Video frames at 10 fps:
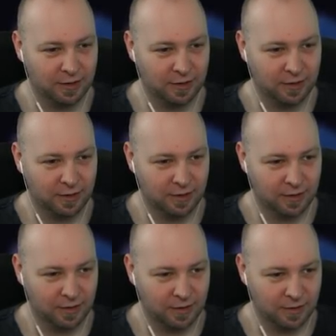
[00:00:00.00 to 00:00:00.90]

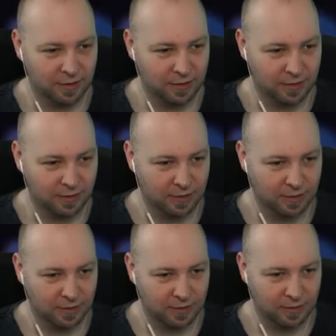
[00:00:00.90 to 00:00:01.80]

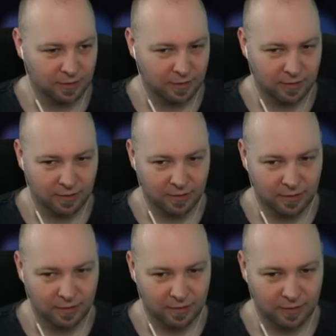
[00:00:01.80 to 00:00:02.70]

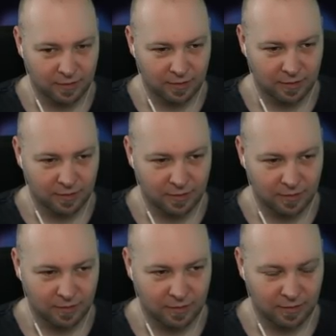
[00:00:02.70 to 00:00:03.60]

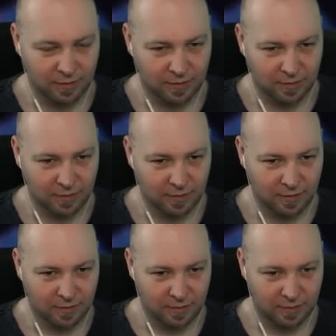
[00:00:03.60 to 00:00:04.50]

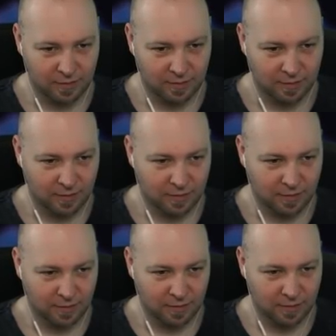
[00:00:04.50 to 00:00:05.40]

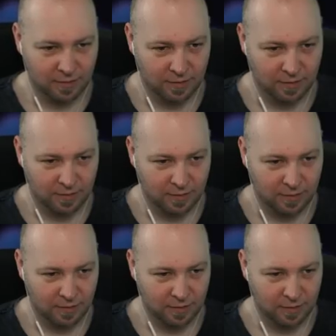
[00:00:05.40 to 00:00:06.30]
(silence)